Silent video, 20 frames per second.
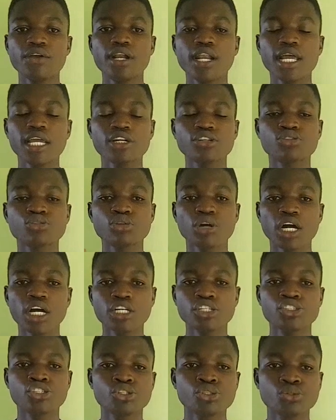like to
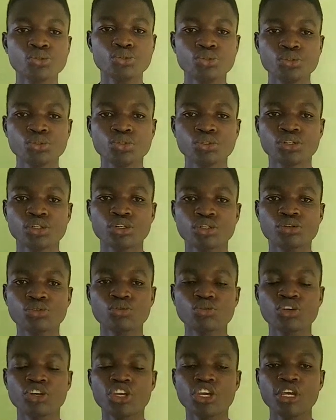urge you to
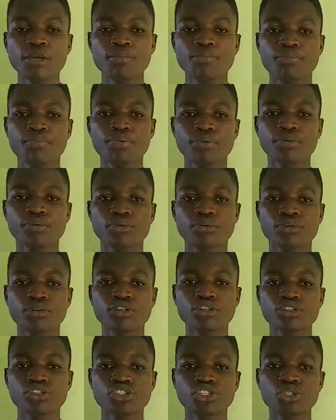keep
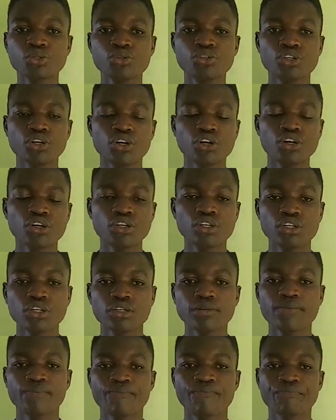tuned
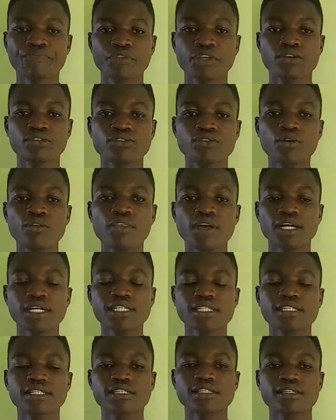on so
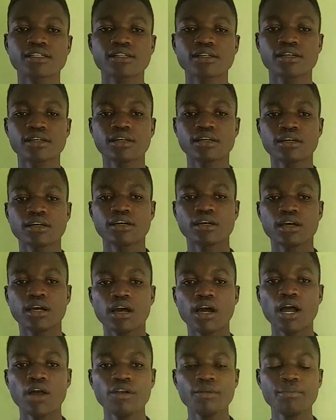that
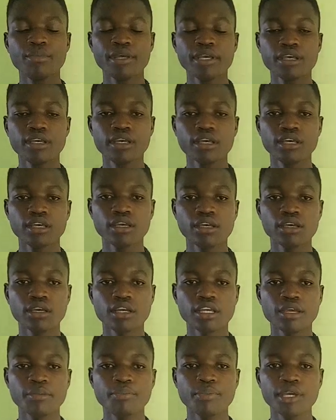I'll be
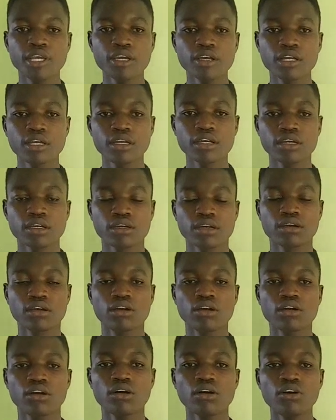keeping
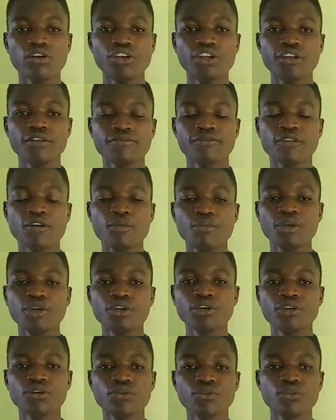on
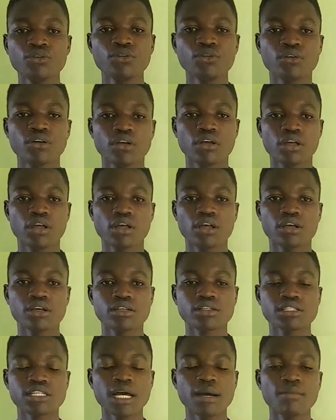informing you
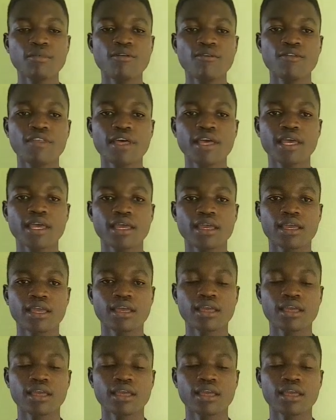some of the